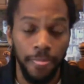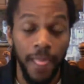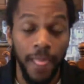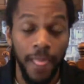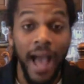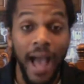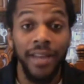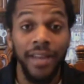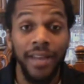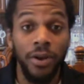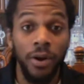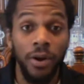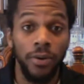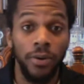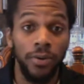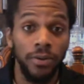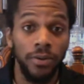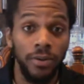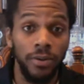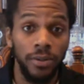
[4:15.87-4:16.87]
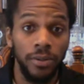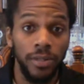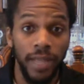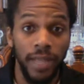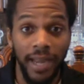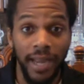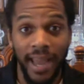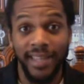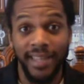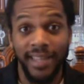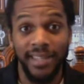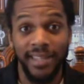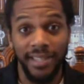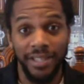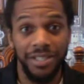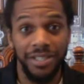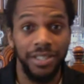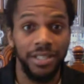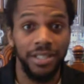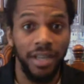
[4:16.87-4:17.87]
I know that I can
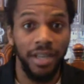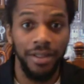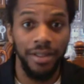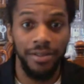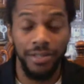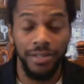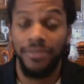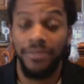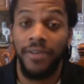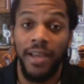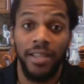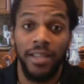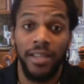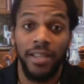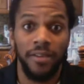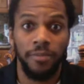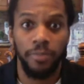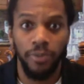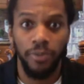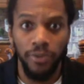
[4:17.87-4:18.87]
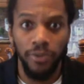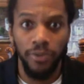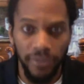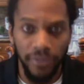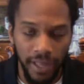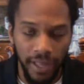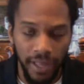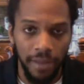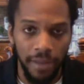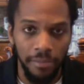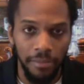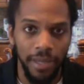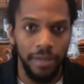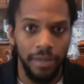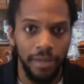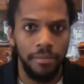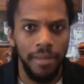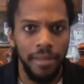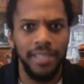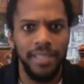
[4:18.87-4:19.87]
teach it to others. In fact, I've proven that many,
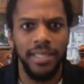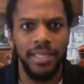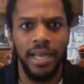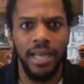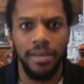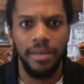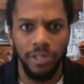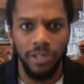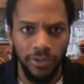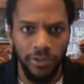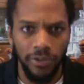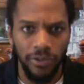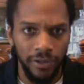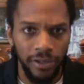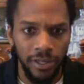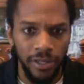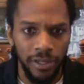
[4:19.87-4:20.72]
many times over.